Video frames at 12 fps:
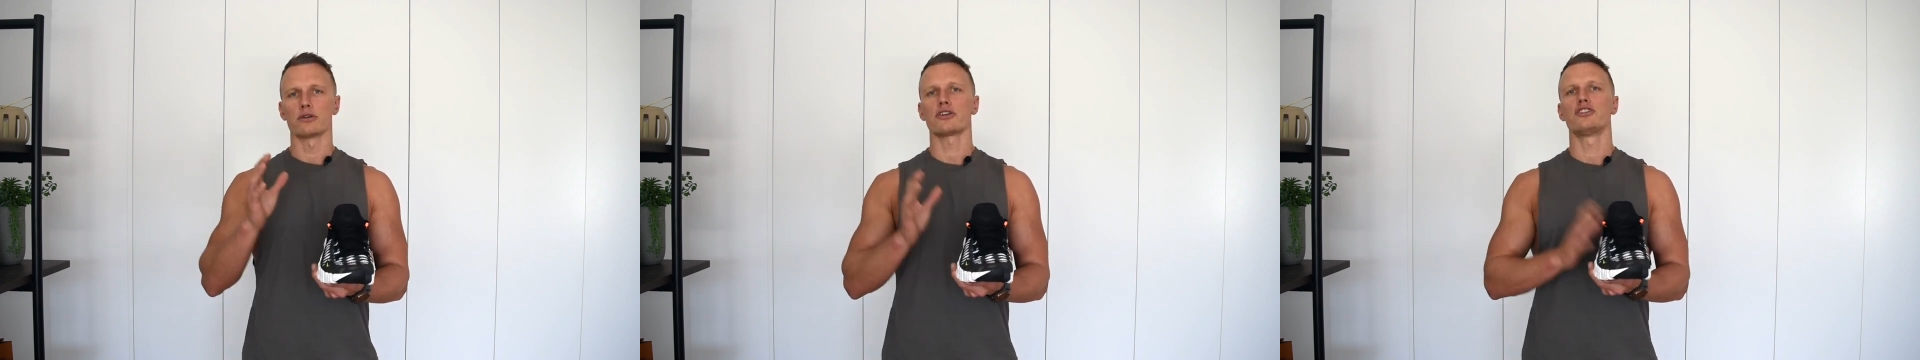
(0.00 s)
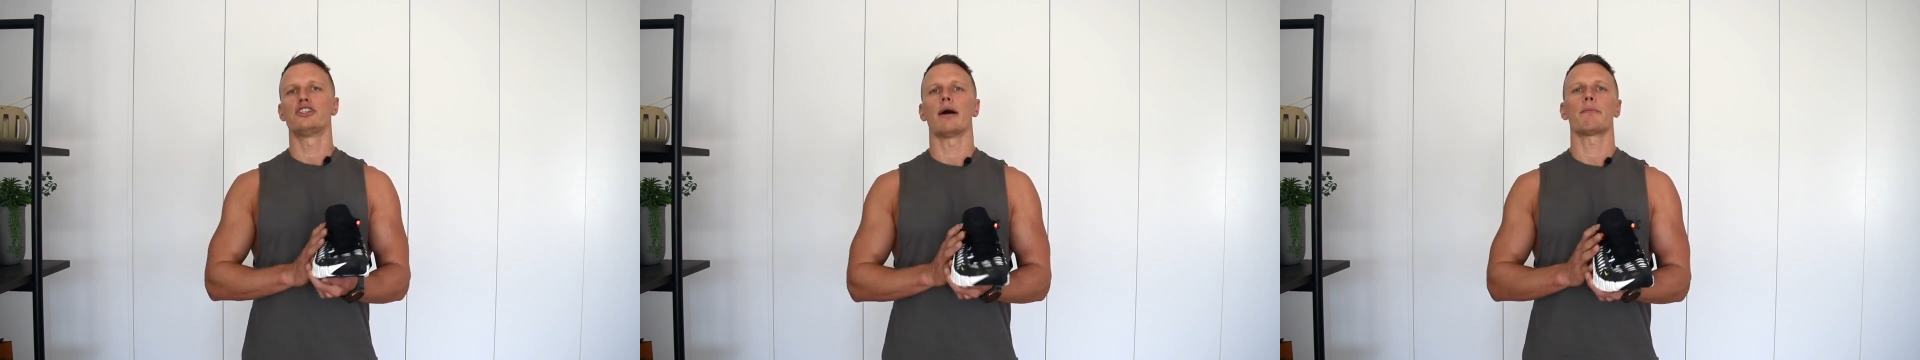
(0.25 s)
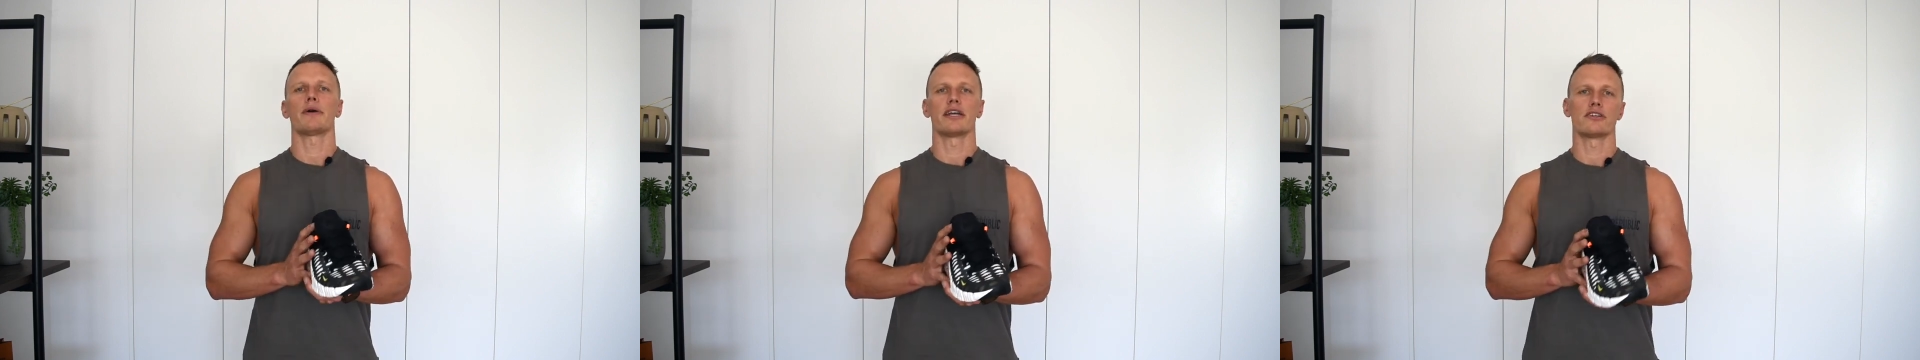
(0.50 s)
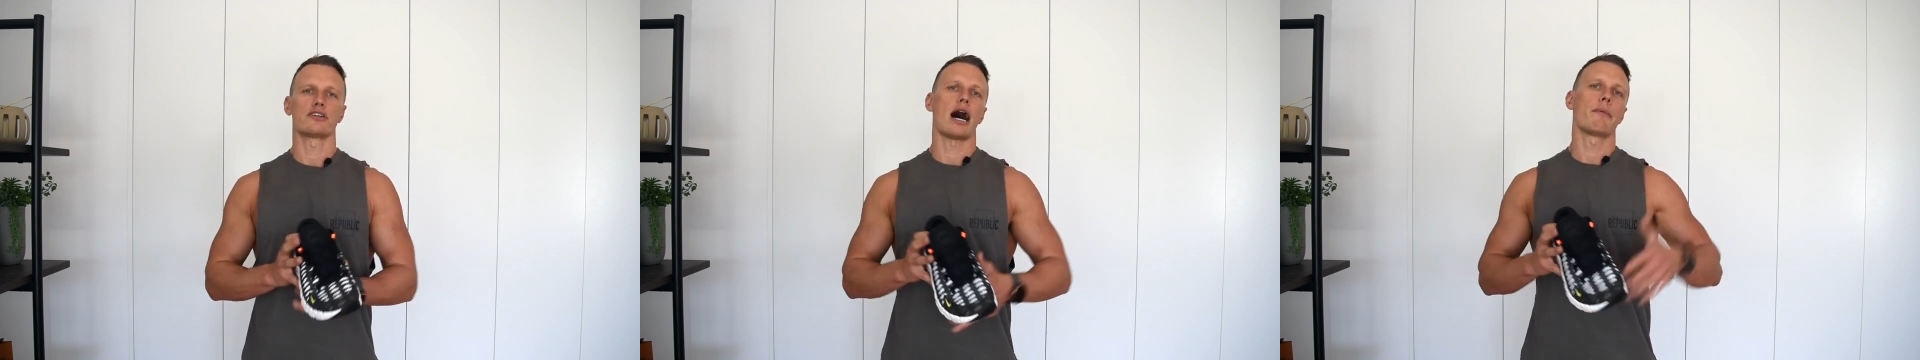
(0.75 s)
also
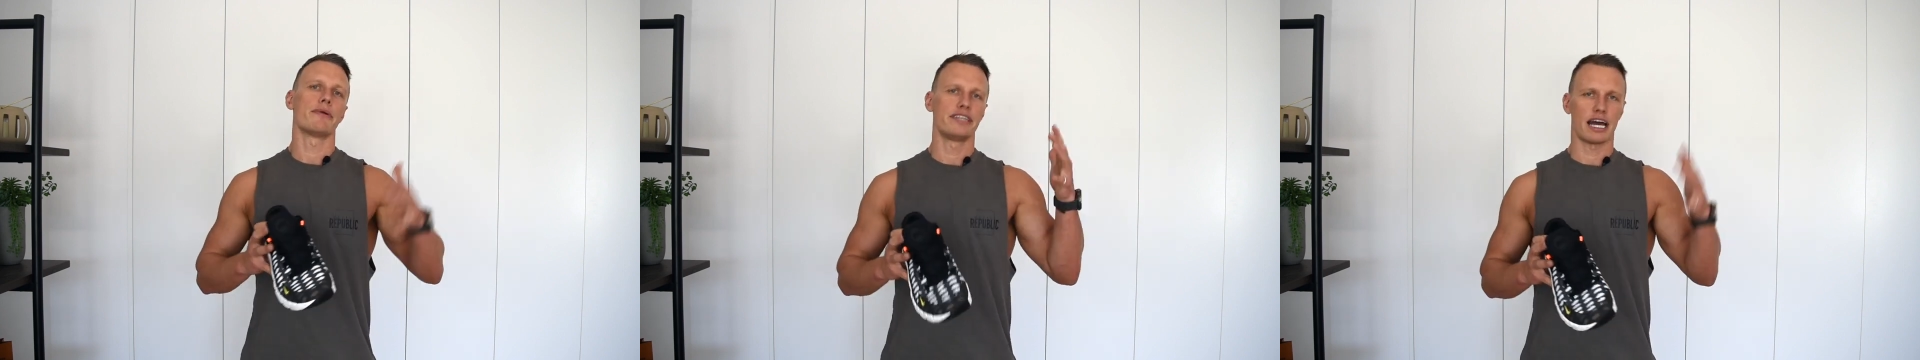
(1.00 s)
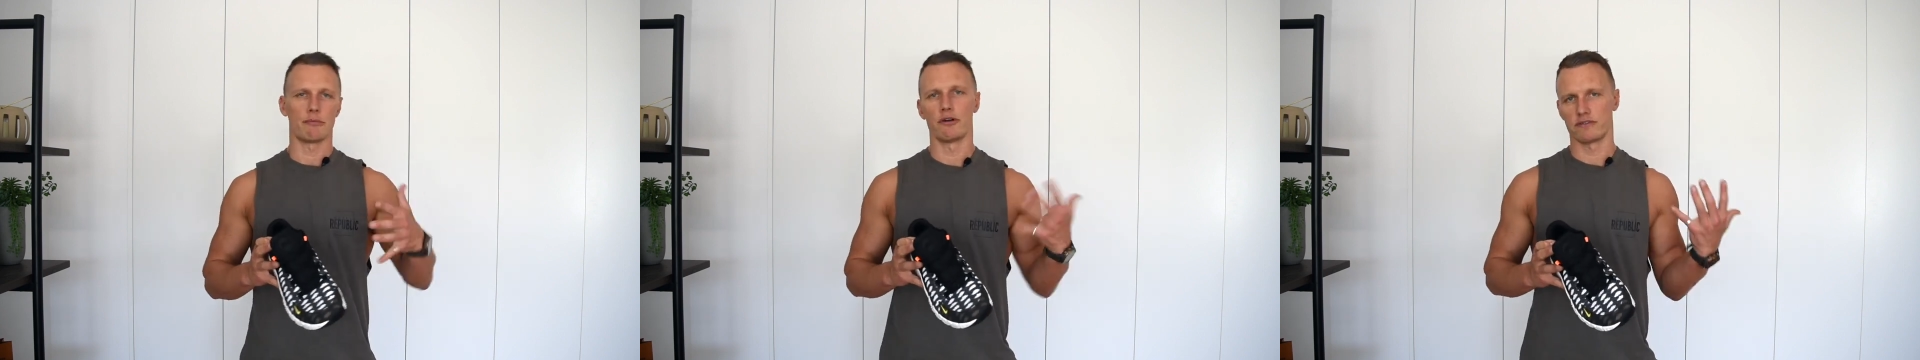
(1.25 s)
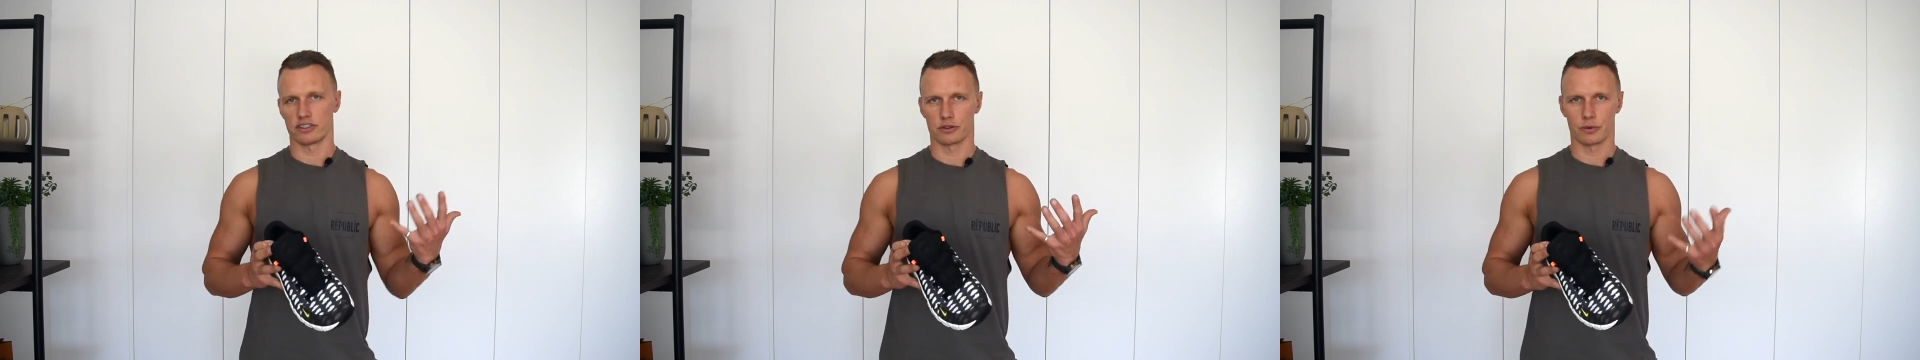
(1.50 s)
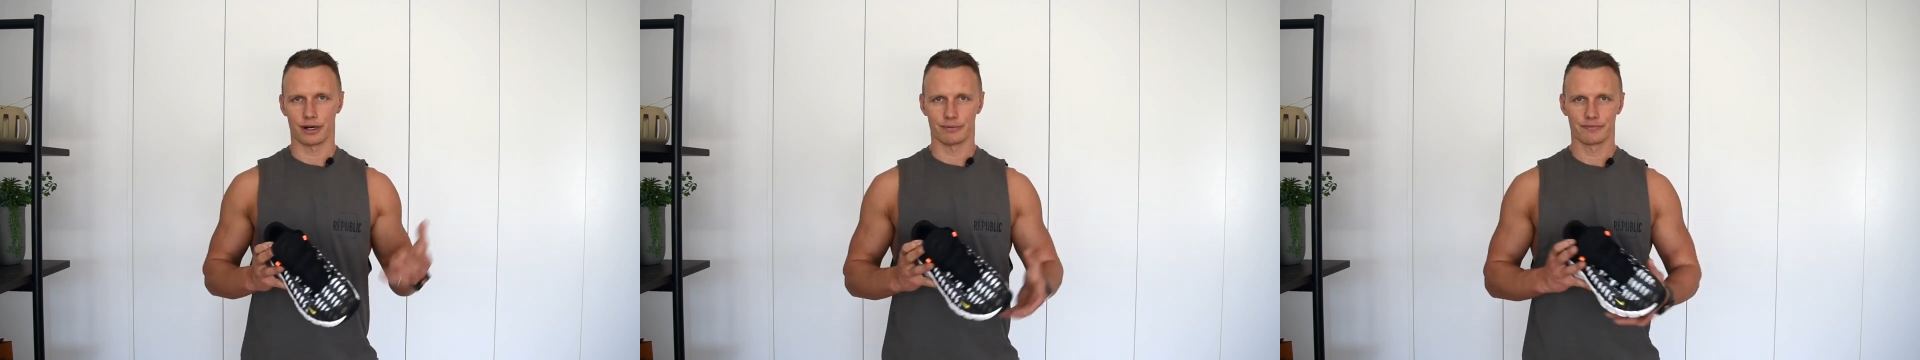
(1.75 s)
jumping, so up and down movements
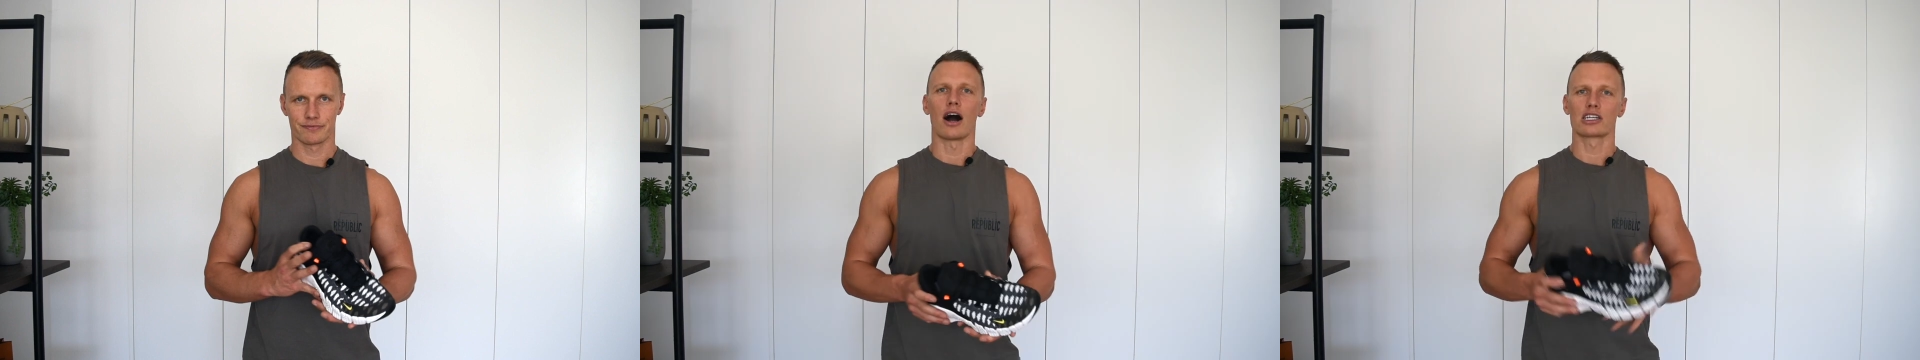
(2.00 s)
as well.